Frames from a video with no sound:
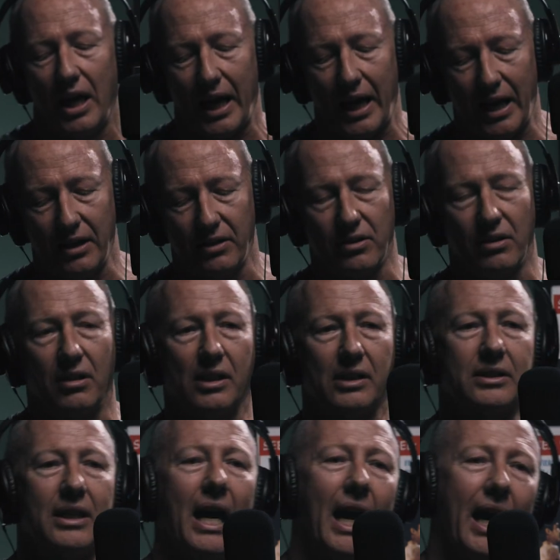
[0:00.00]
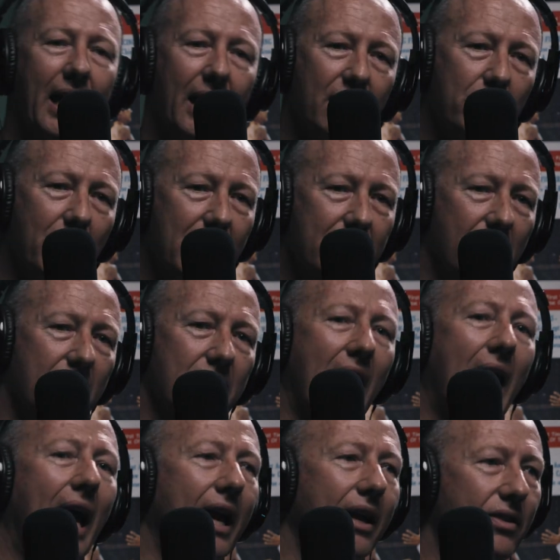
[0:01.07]
and diet and massage
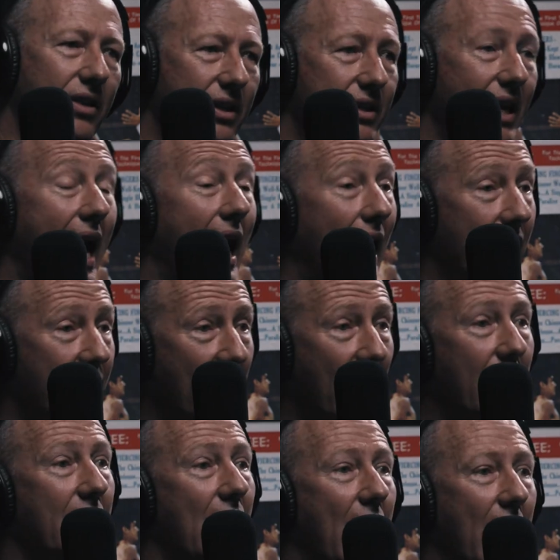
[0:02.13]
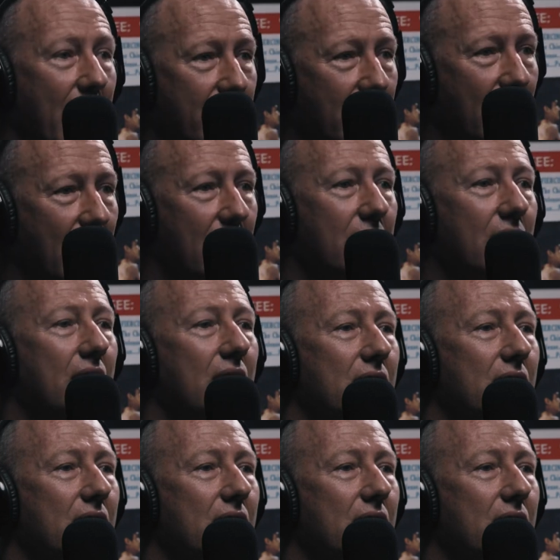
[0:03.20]
and this and that and that.